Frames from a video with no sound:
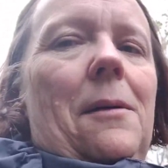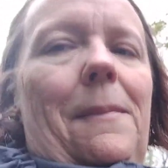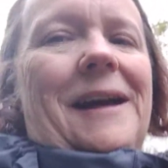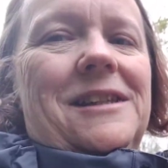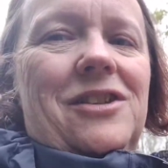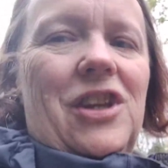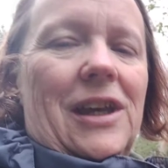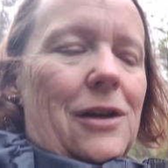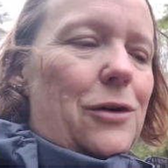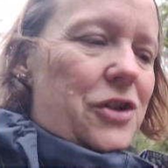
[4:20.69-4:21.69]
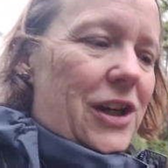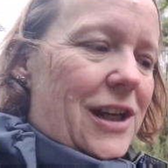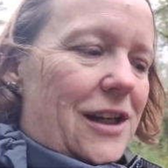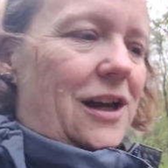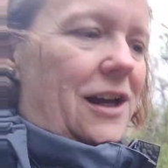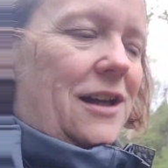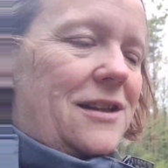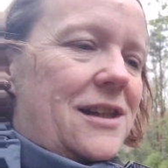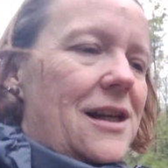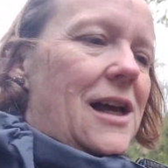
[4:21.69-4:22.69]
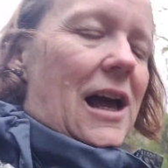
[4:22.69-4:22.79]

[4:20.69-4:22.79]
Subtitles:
battered chicken or chicken nuggets,